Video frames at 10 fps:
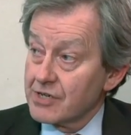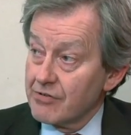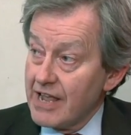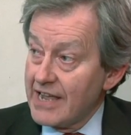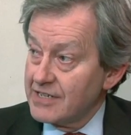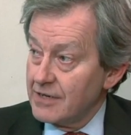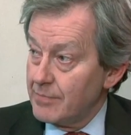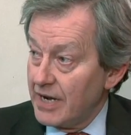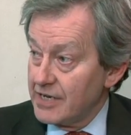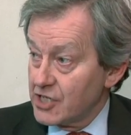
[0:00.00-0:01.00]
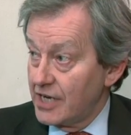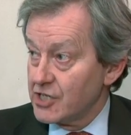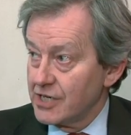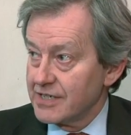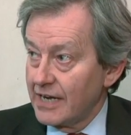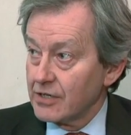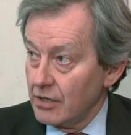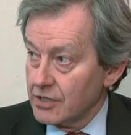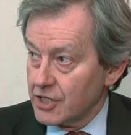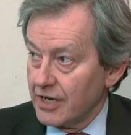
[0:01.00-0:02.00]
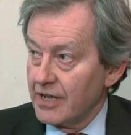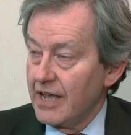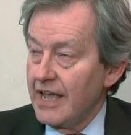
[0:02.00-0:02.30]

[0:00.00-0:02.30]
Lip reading: created by changing technology.